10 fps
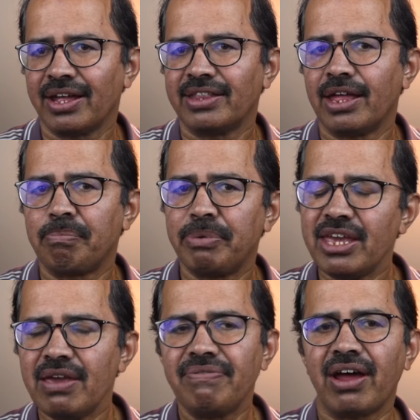The
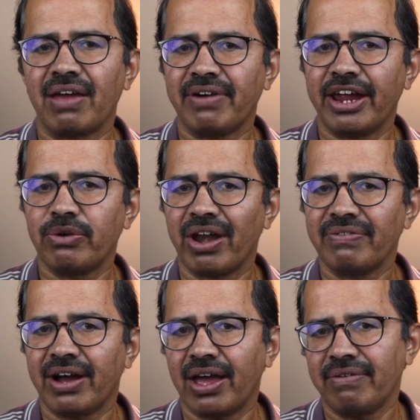PE for
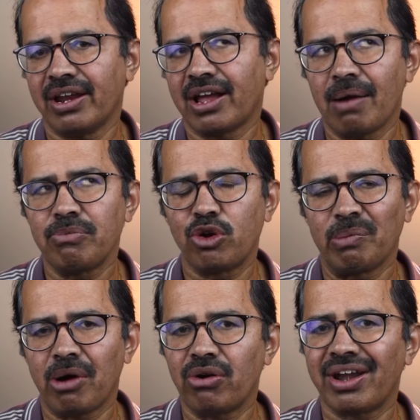FY25 will come to
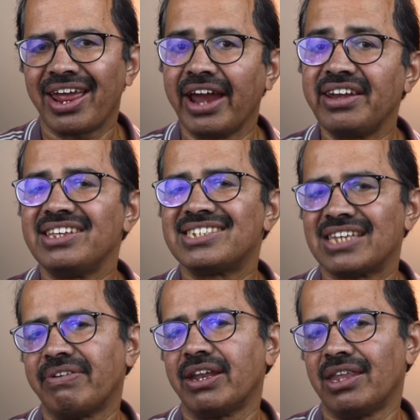about
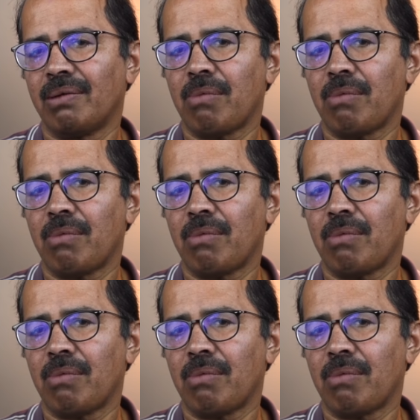87.